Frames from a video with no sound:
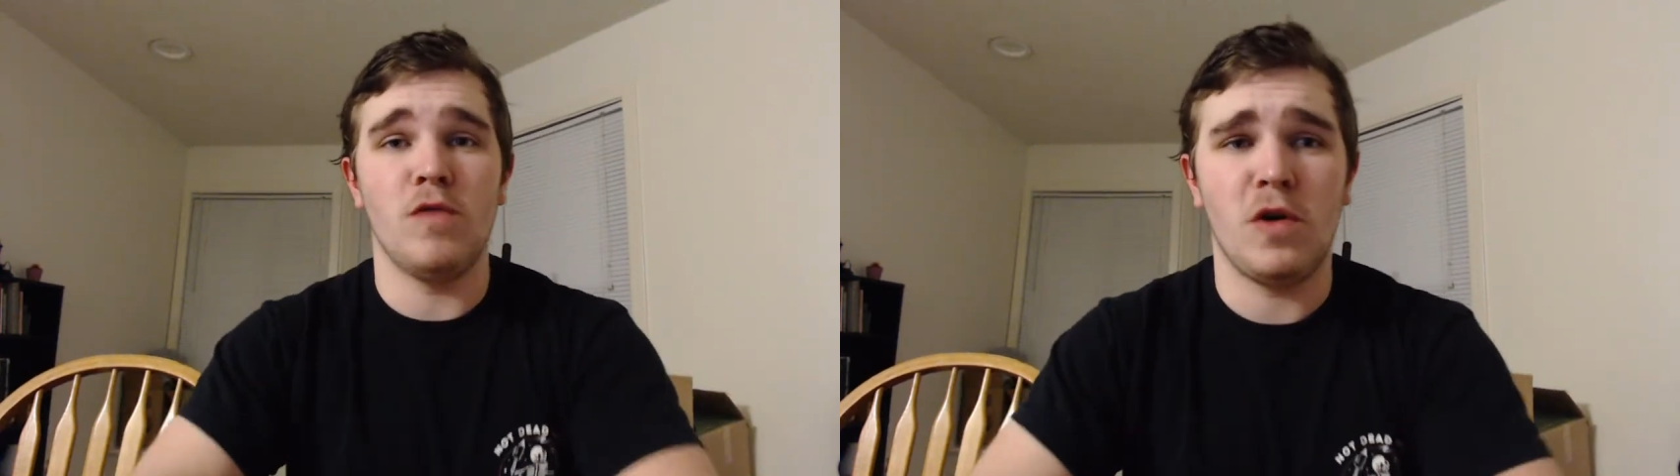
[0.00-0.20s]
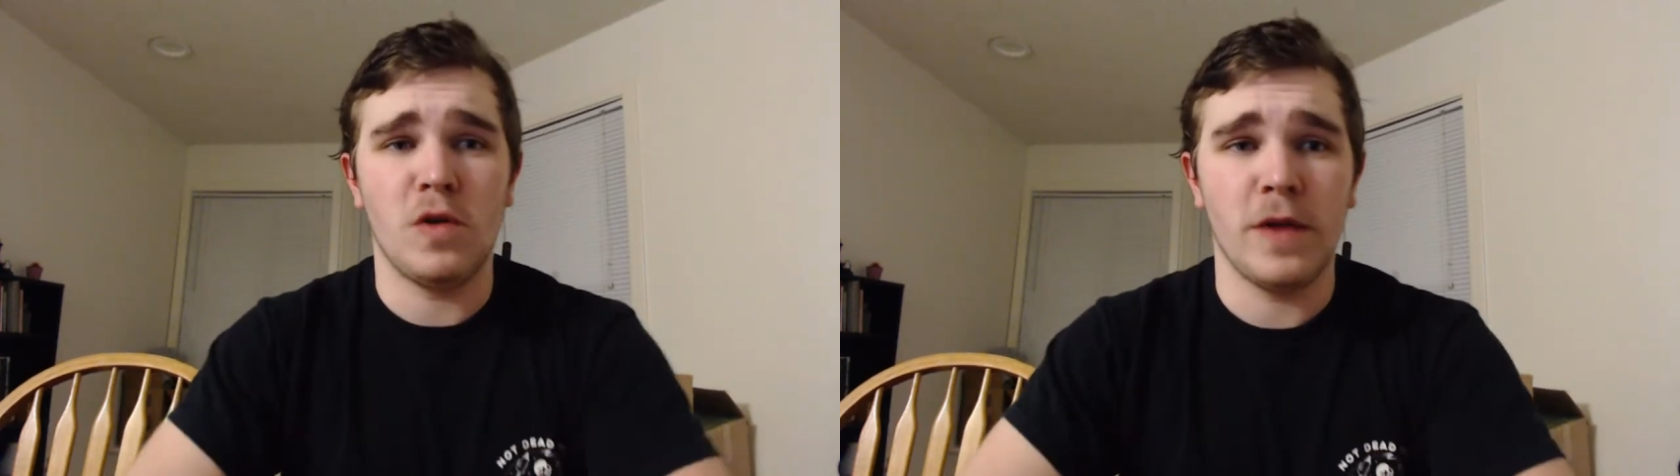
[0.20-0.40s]

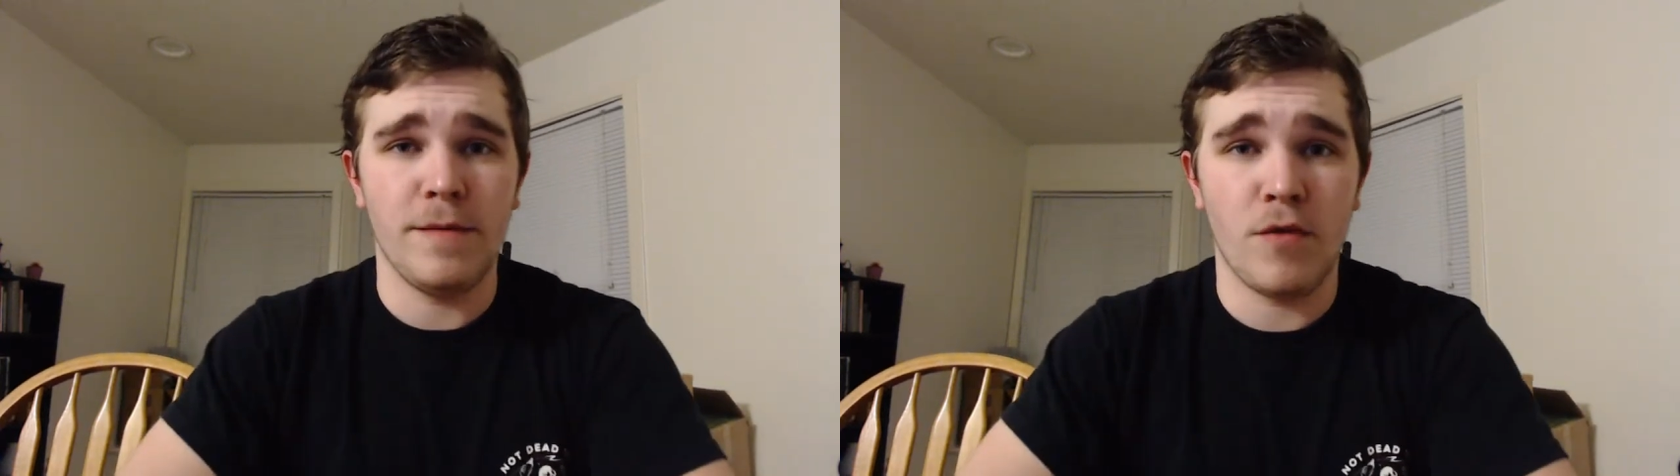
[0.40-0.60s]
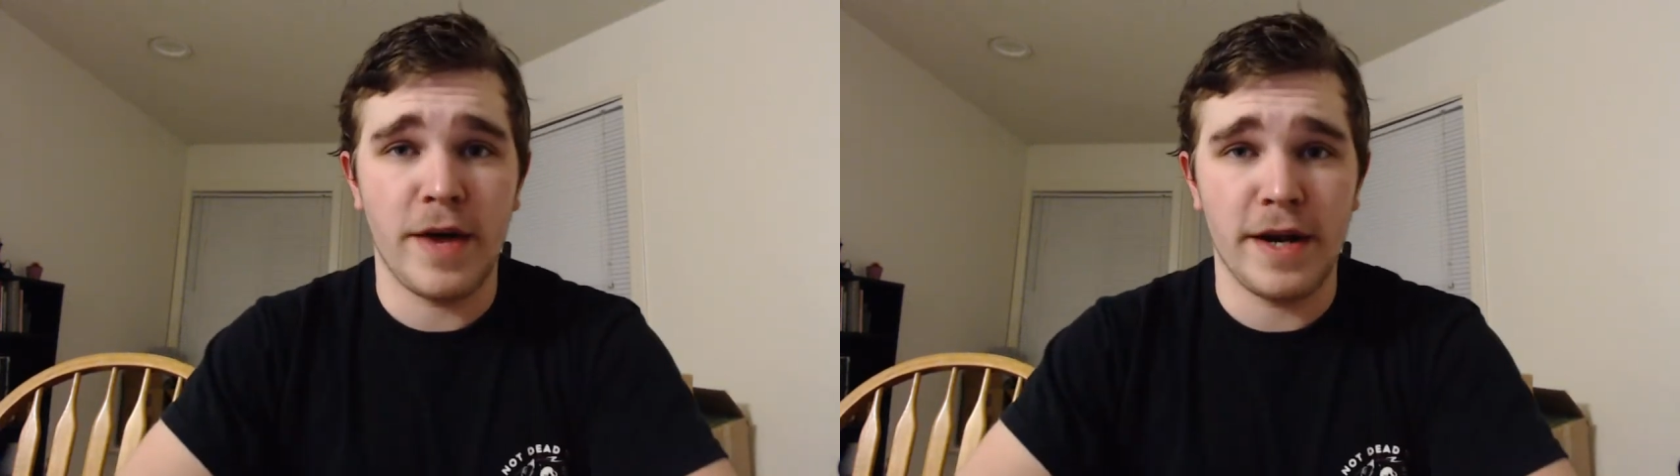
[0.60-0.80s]
all a
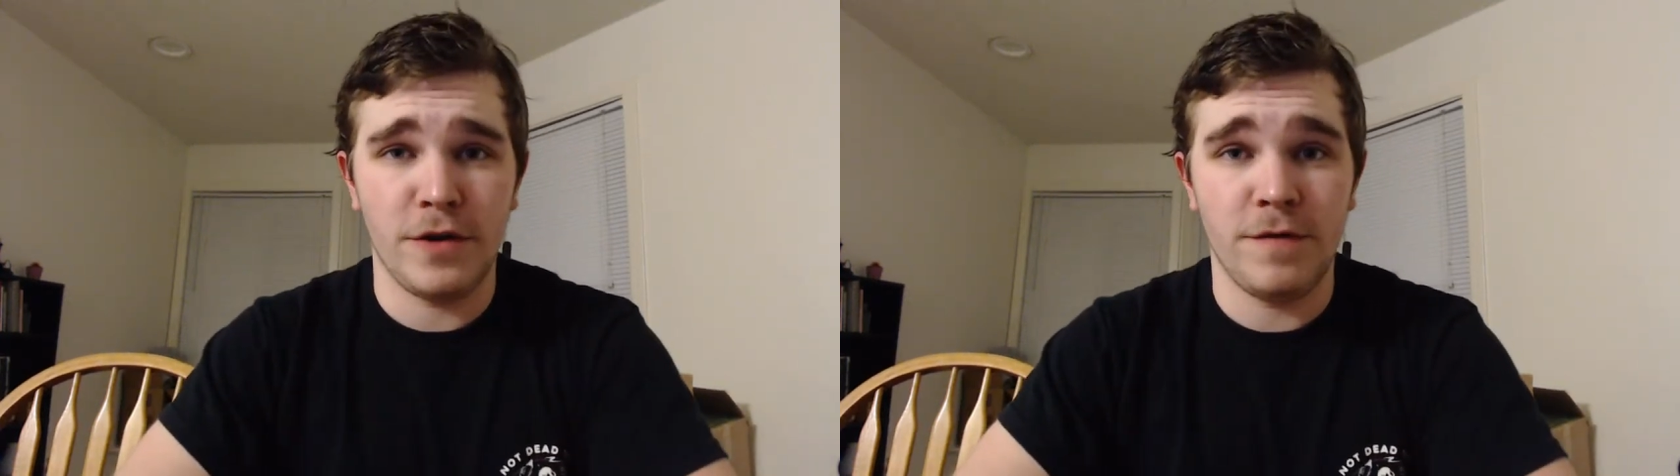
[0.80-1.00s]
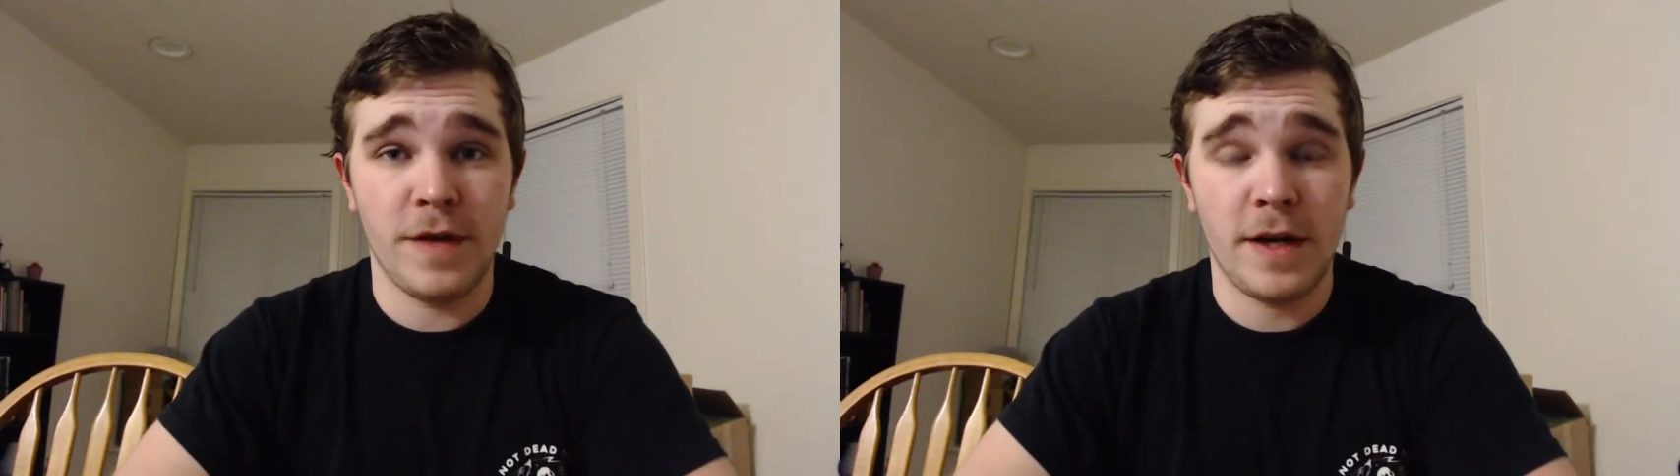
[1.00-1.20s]
brand
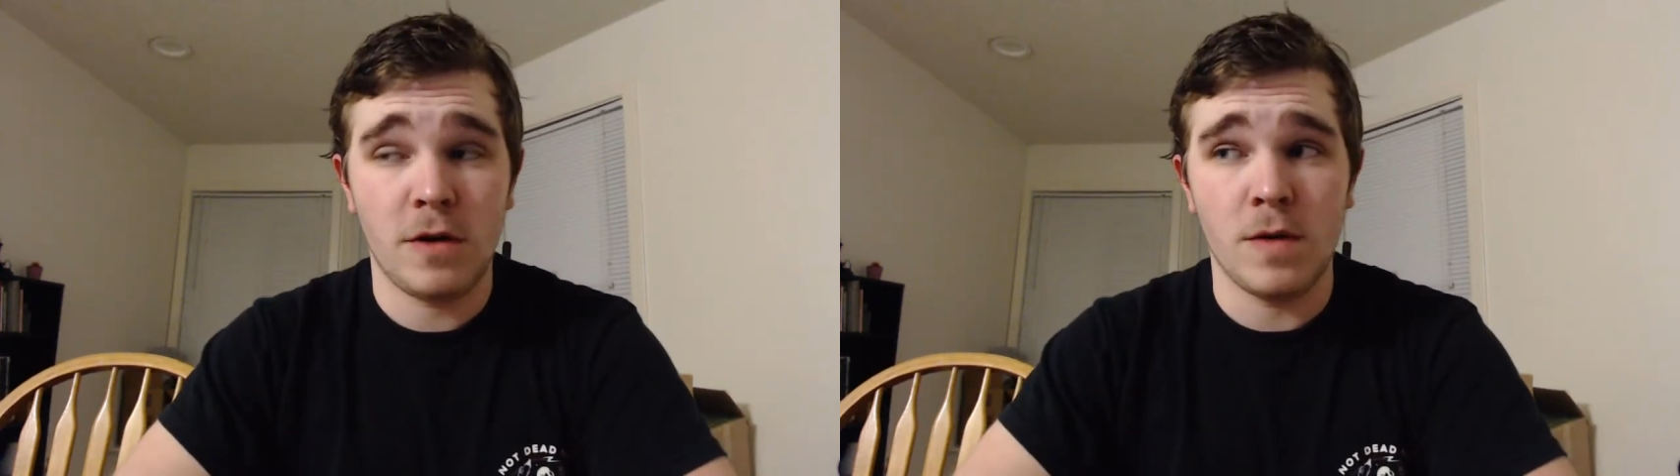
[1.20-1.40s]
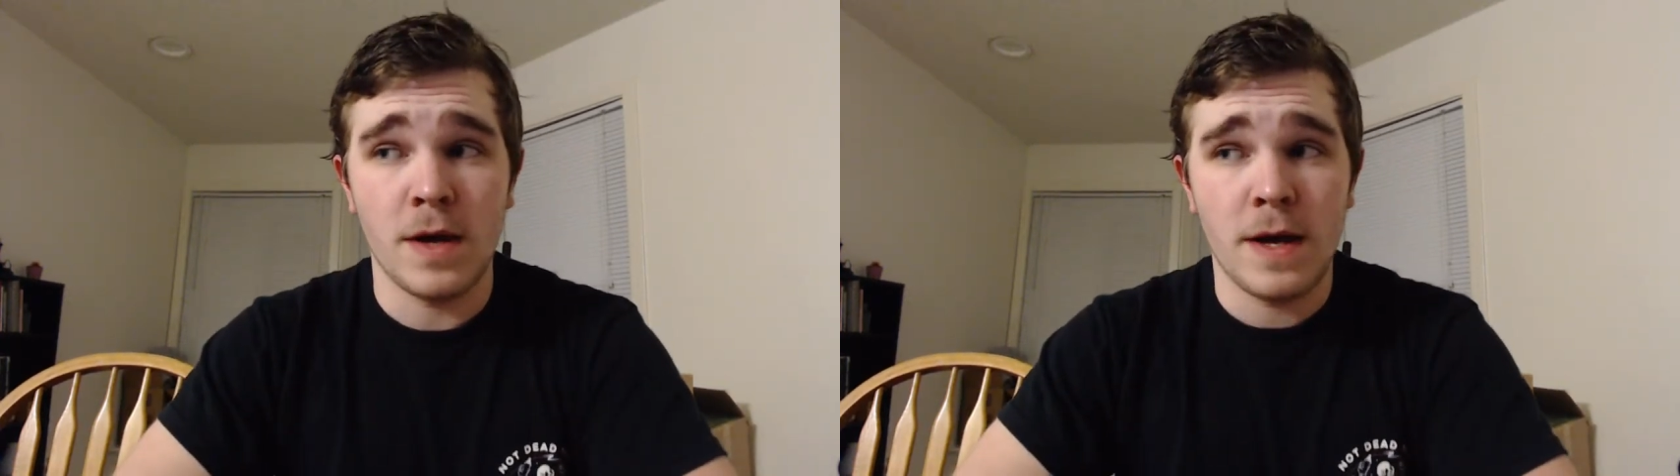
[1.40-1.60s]
new
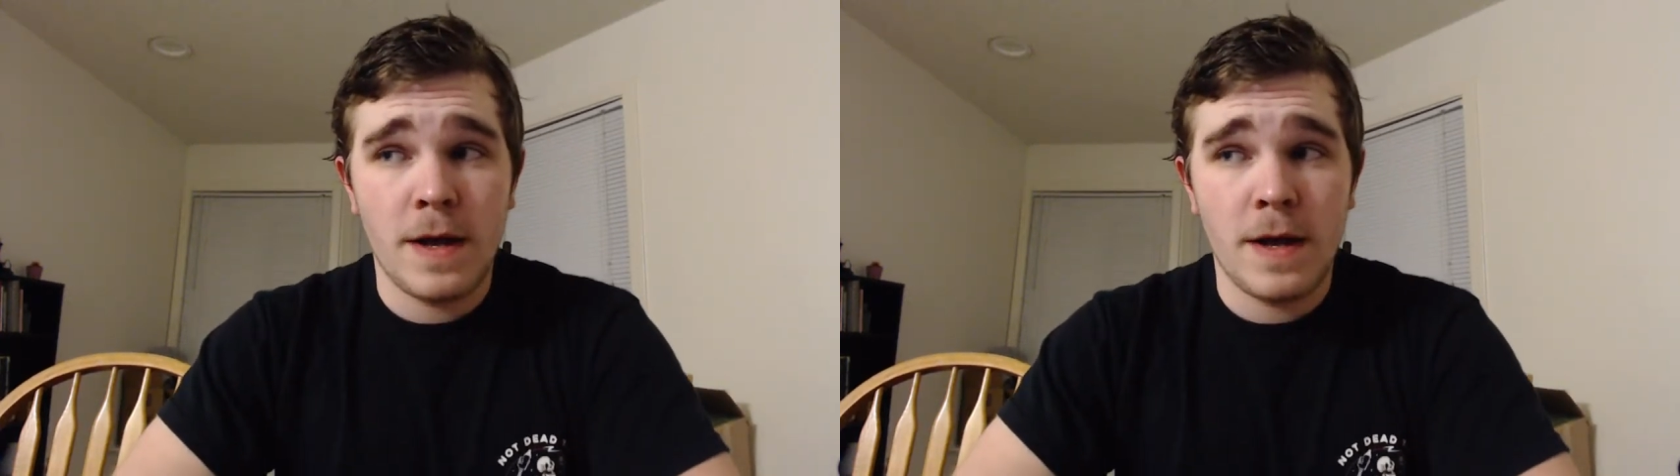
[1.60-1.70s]
video.